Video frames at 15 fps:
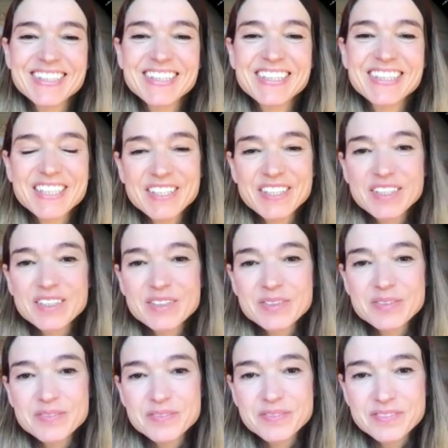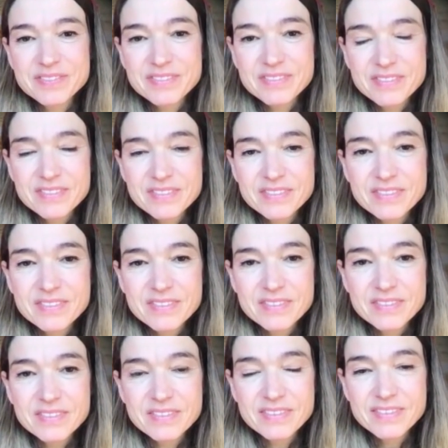
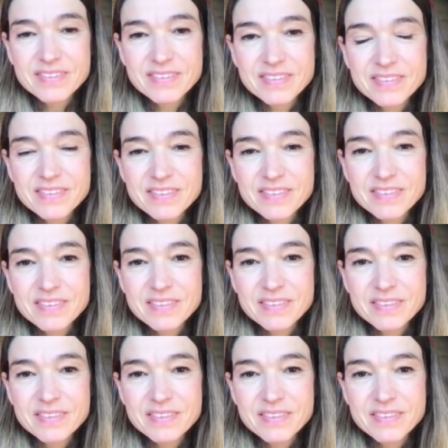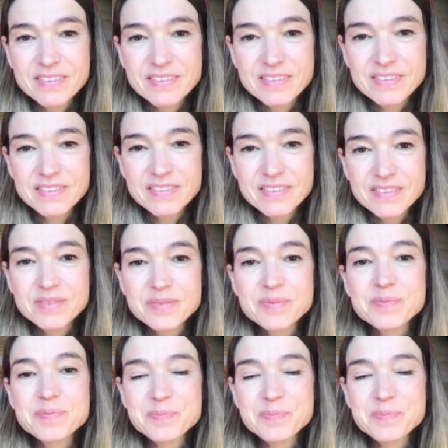(not speaking)